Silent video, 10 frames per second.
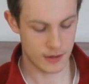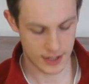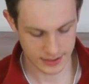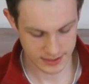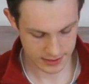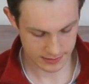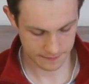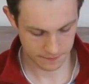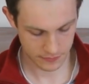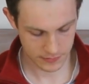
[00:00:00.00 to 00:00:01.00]
Right,
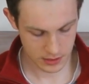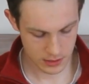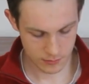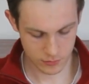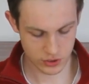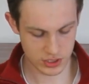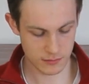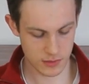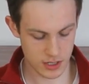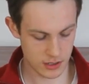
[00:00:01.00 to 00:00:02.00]

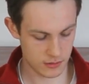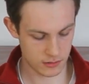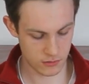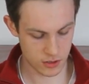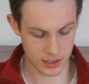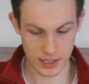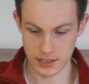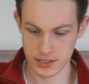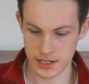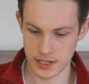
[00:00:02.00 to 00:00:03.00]
putting my
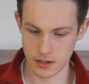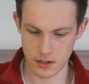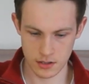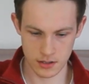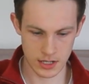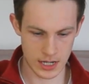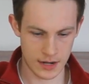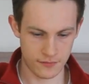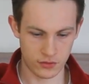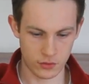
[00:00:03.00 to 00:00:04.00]
rocket here, I
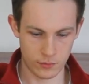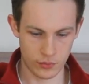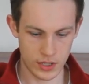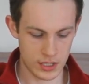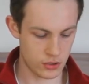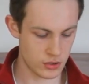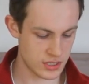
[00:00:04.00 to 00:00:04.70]
have some pre-cut